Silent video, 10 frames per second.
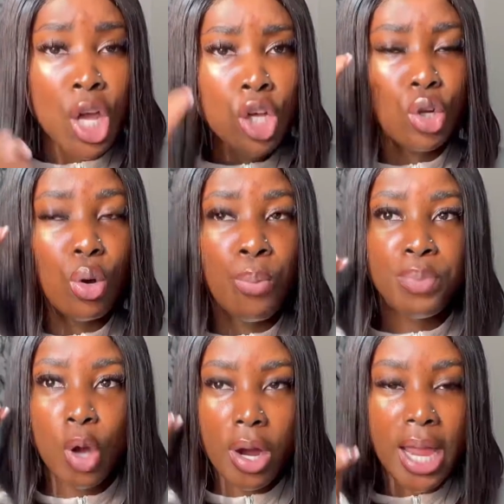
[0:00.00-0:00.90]

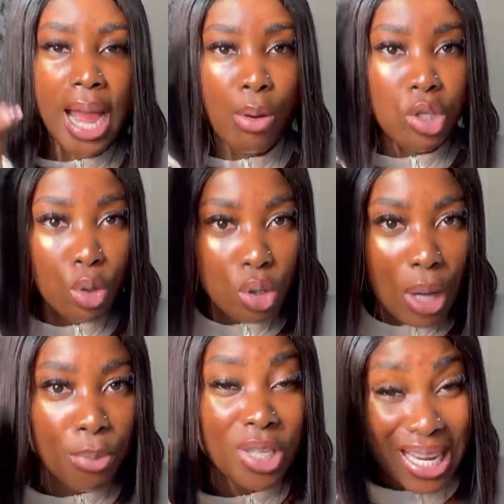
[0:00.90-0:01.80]
So, okay, I want to go to
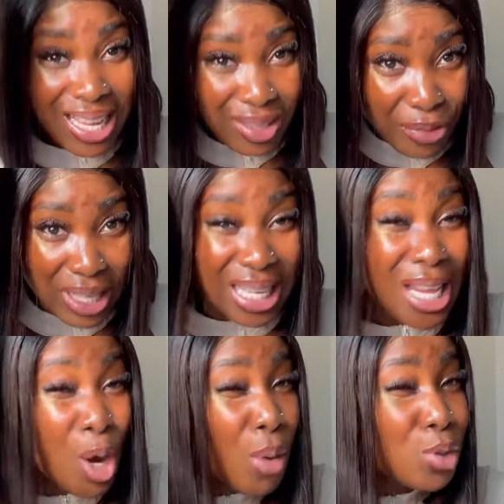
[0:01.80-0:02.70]
Abuja. That's the first thing.
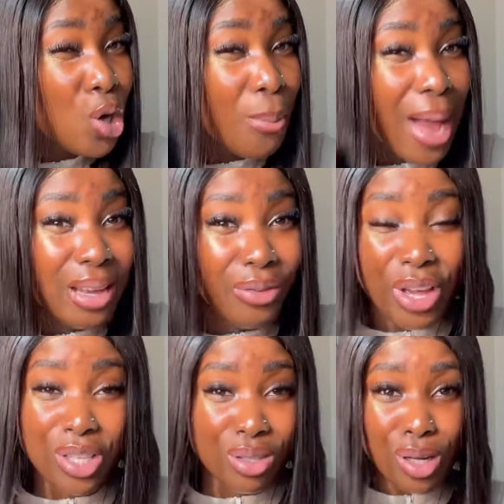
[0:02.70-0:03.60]
It comes to your mind
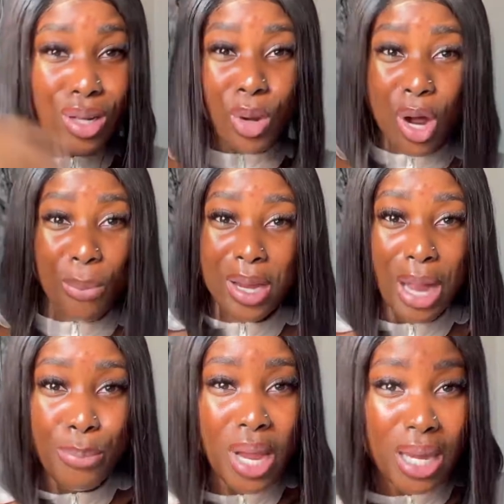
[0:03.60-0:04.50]
first. You don't wake up and you
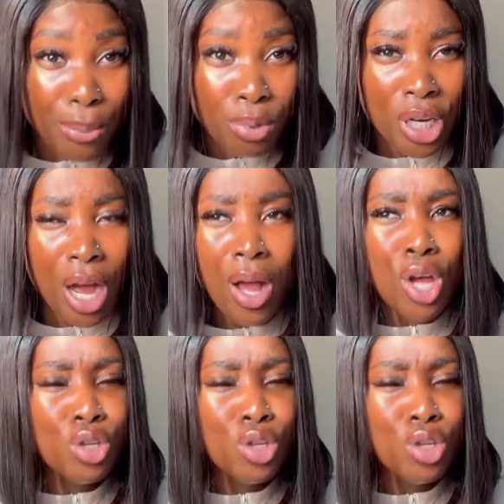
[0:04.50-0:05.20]
appear in Abuja.